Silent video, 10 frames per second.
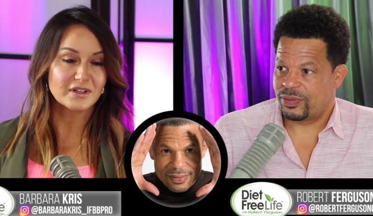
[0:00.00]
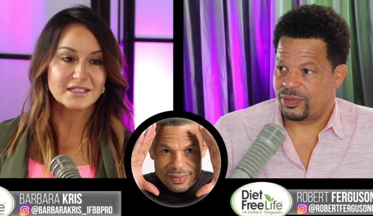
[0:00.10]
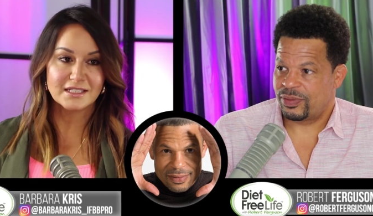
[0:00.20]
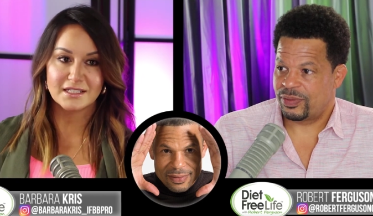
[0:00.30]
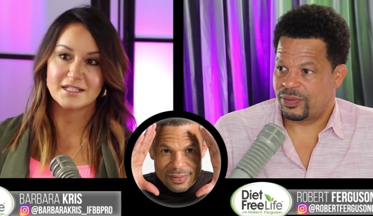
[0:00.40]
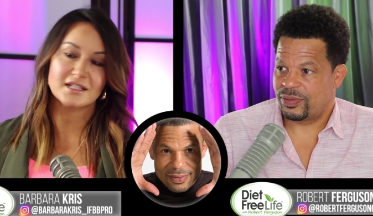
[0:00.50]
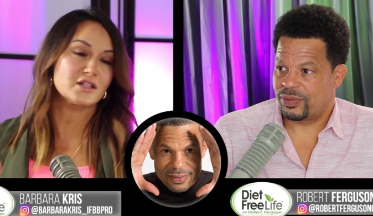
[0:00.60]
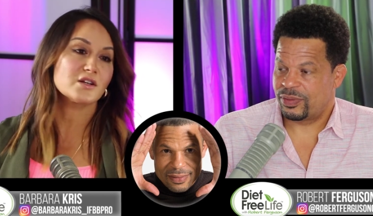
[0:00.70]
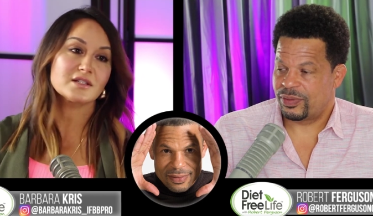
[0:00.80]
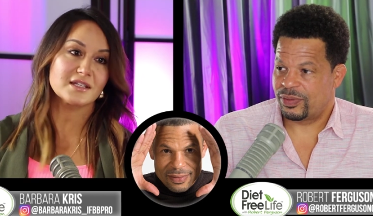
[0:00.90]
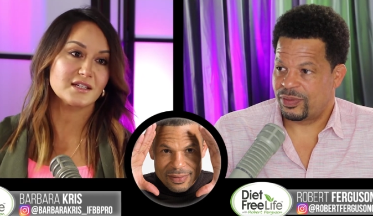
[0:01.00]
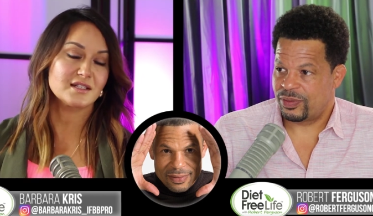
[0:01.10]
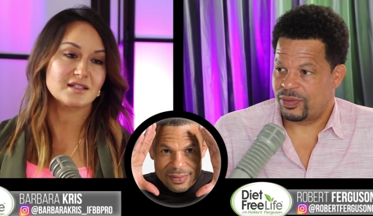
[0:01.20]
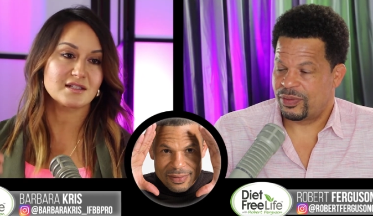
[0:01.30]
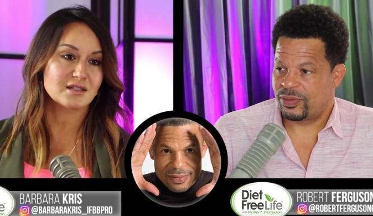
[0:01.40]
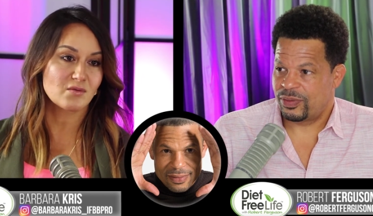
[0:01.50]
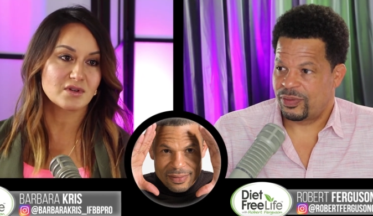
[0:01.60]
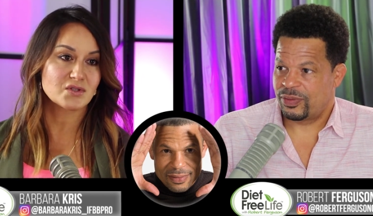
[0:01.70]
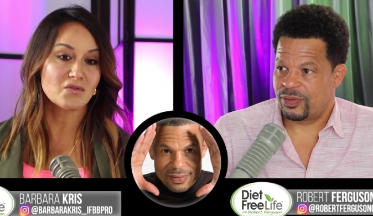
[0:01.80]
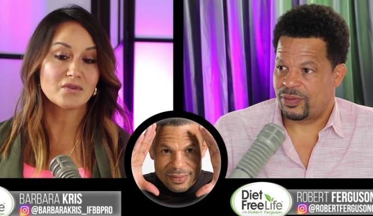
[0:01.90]
Speaker 1: for our kids and their kids and so on
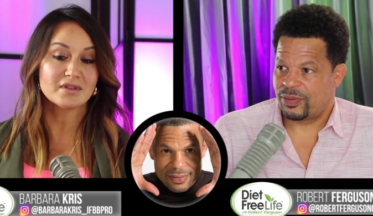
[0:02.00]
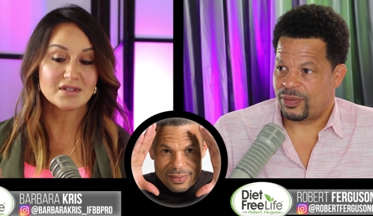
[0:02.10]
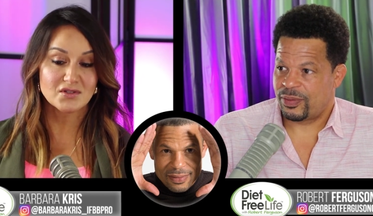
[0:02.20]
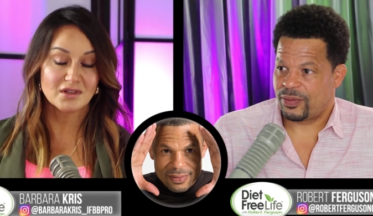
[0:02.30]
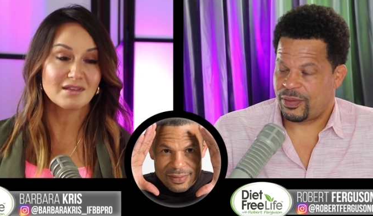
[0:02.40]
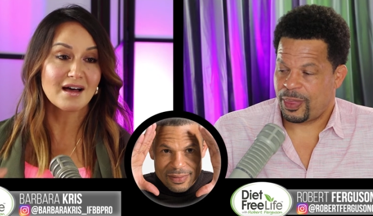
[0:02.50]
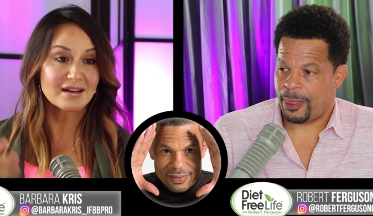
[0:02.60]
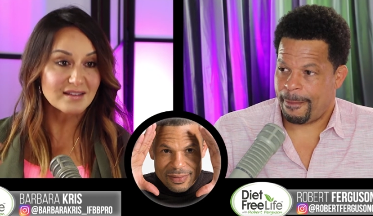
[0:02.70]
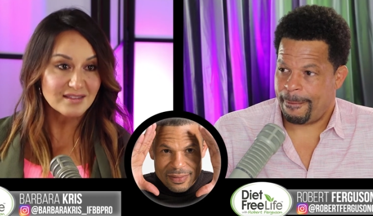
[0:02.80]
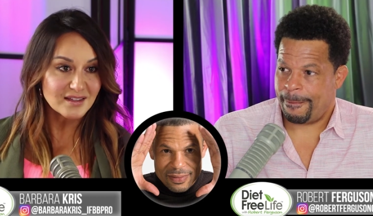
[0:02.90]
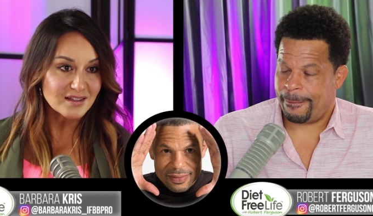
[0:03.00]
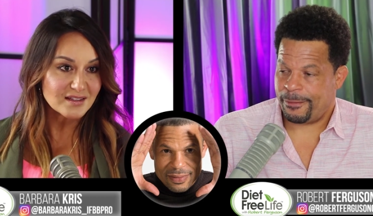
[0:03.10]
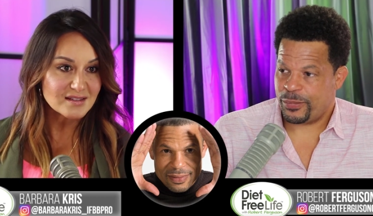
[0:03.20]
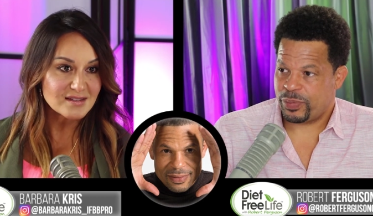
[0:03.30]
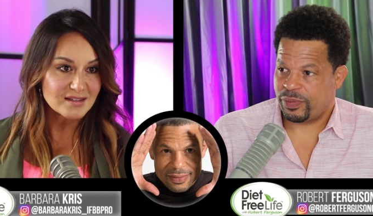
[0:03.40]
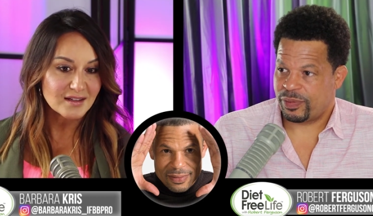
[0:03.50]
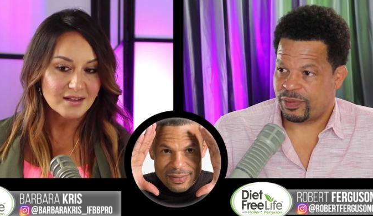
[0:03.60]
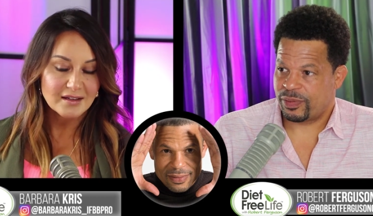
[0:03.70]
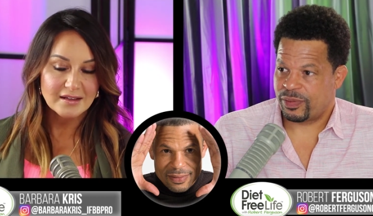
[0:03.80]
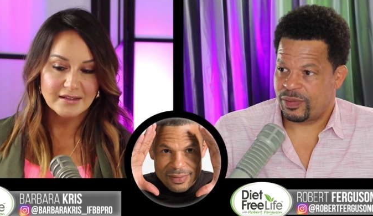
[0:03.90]
and so forth. Because there's a lot of things
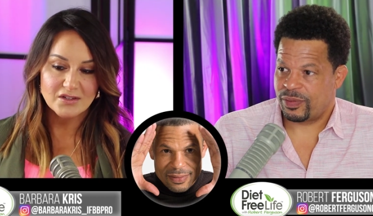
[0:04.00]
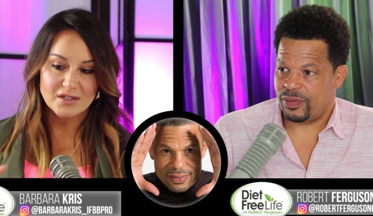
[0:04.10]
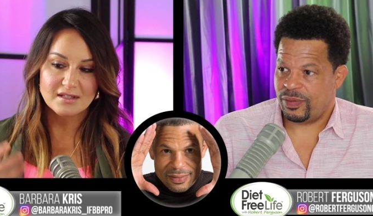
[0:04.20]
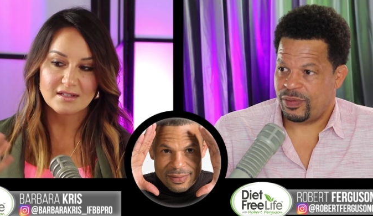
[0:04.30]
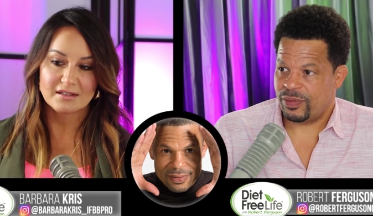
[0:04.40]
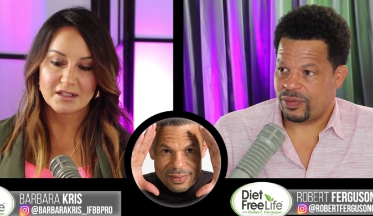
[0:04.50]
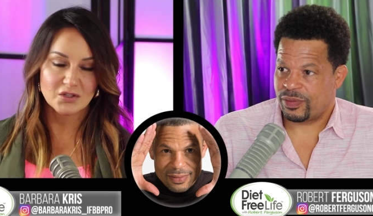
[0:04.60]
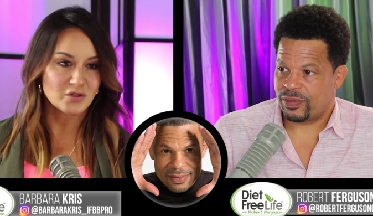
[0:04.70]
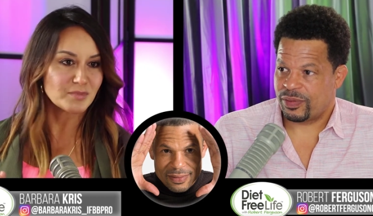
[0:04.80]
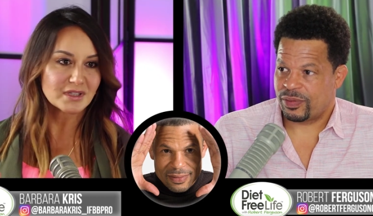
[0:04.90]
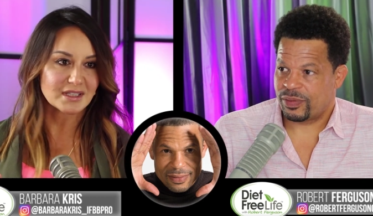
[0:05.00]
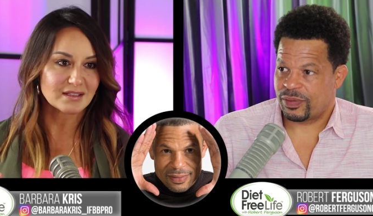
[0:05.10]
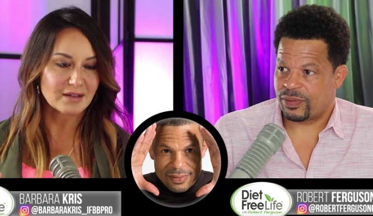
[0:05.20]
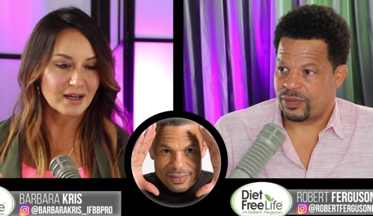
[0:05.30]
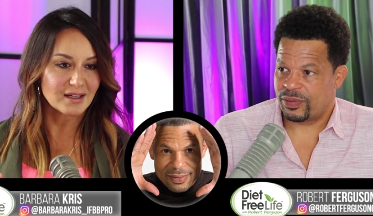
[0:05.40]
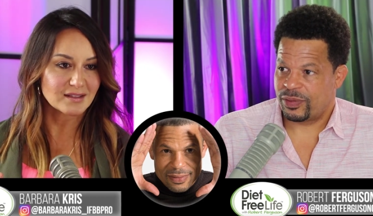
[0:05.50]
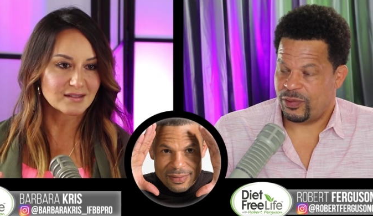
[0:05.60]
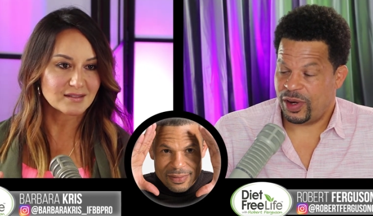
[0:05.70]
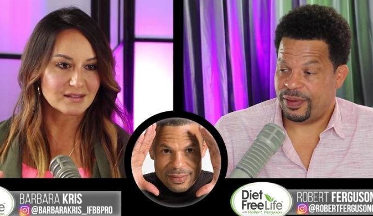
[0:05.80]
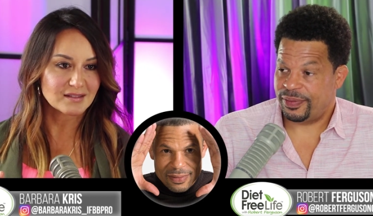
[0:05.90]
that just accumulate, right?
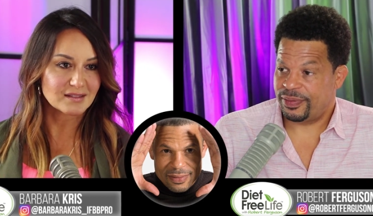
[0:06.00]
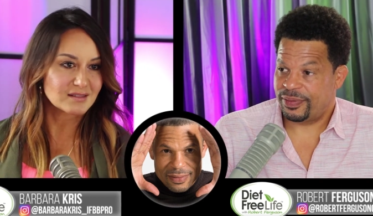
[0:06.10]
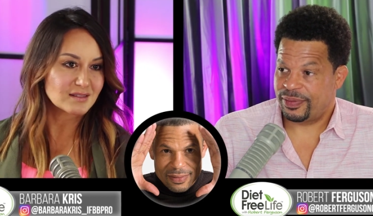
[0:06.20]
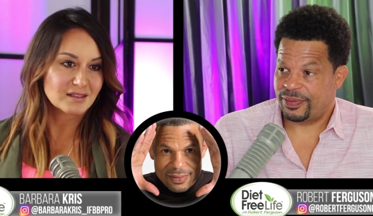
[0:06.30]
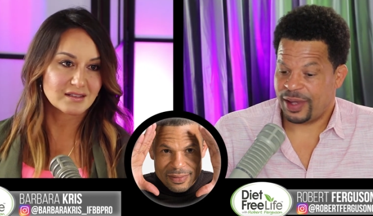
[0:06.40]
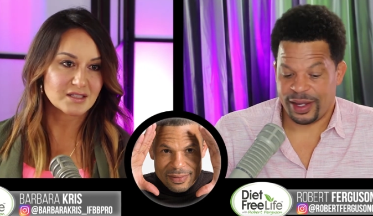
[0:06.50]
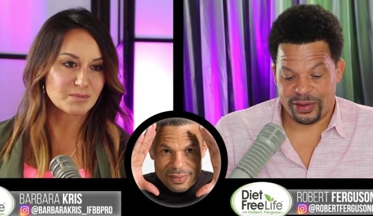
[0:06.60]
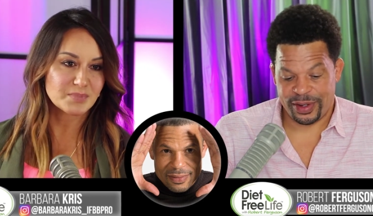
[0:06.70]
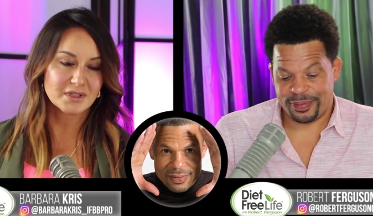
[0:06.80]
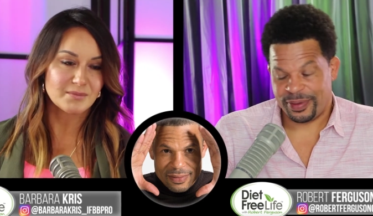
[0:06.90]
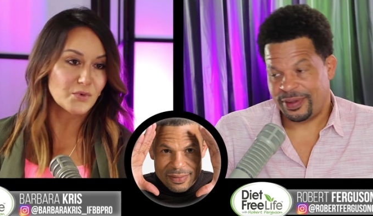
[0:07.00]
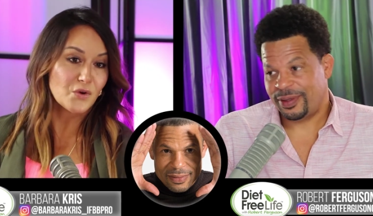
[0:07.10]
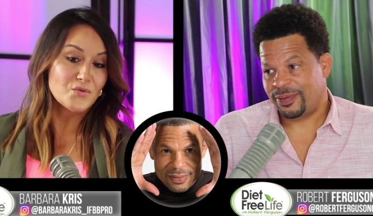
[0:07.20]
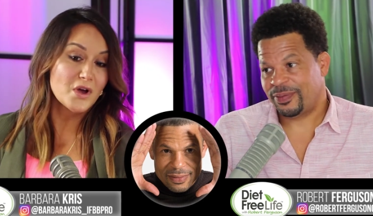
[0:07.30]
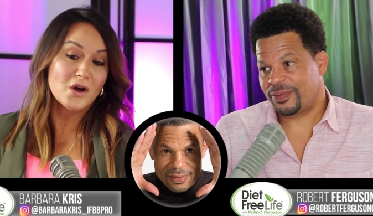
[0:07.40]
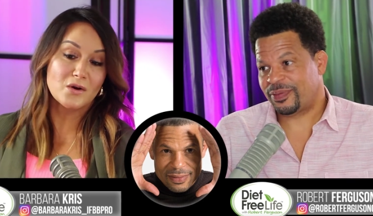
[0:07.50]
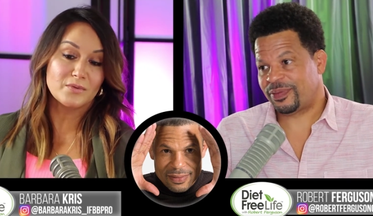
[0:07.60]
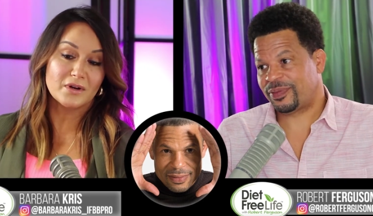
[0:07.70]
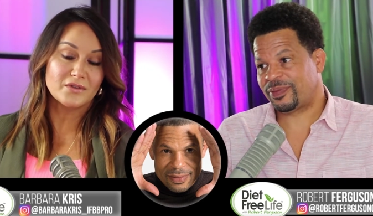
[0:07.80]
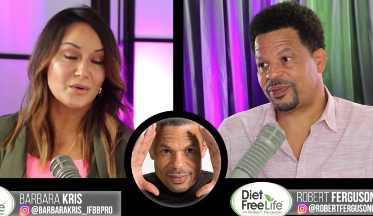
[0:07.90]
Speaker 2: Right. I agree.
Speaker 1: We don't know.
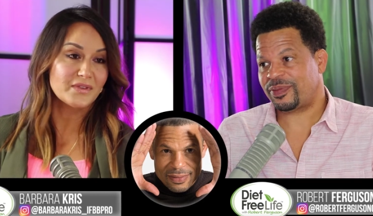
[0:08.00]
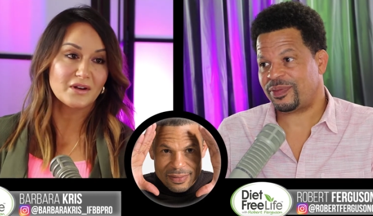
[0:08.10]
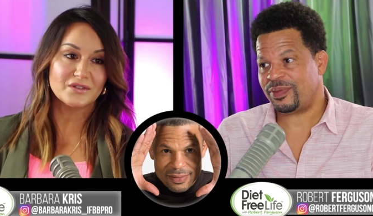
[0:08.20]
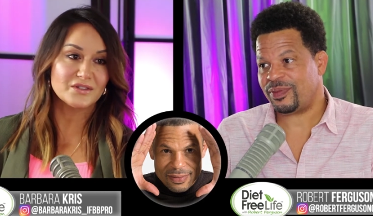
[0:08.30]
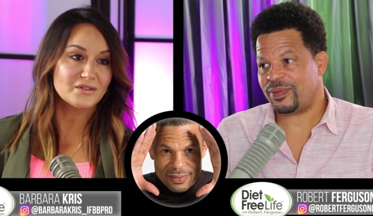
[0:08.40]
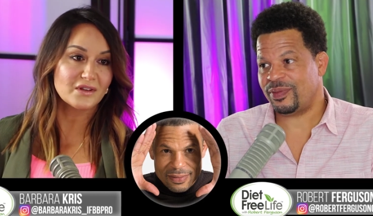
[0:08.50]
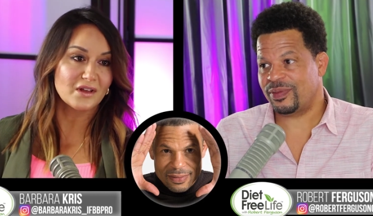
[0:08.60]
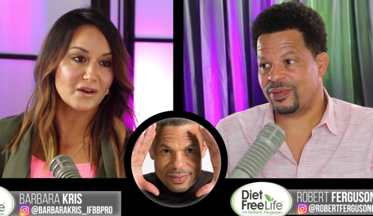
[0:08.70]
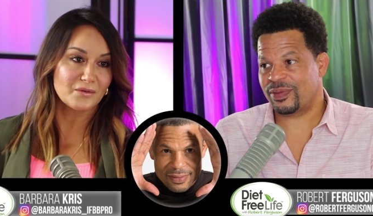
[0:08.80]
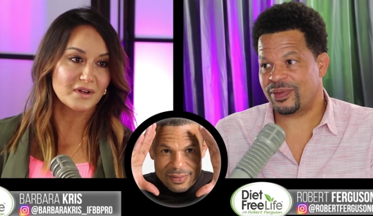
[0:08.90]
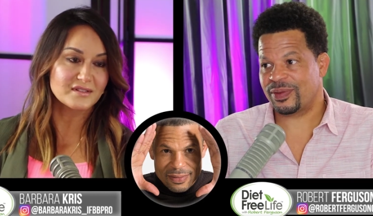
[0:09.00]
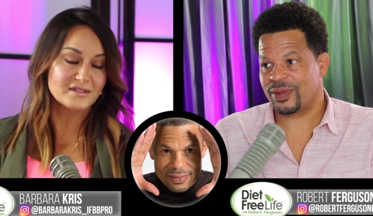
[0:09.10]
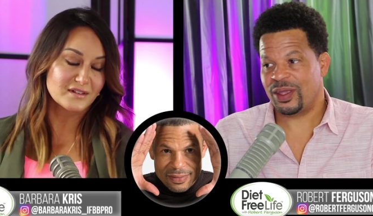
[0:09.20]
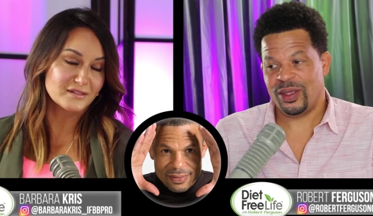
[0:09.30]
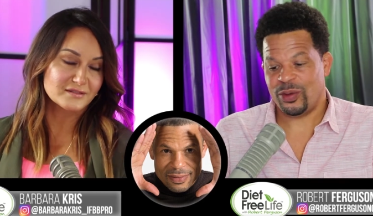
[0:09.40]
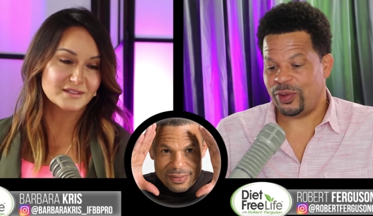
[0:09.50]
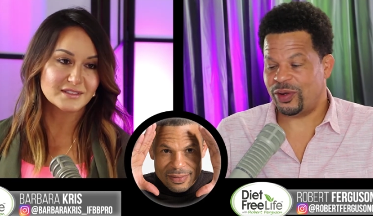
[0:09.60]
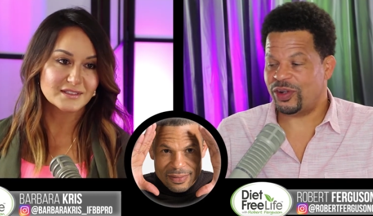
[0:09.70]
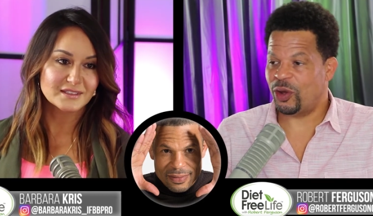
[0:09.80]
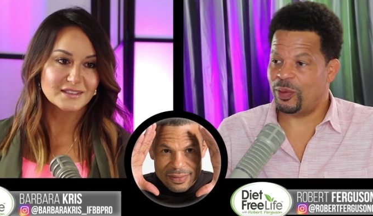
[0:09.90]
We don't know what that'll do in the long run.
Speaker 2: So. We
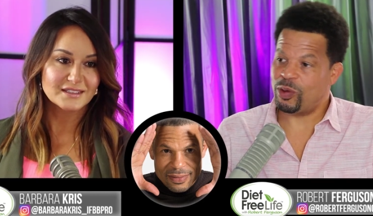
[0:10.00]
don't know,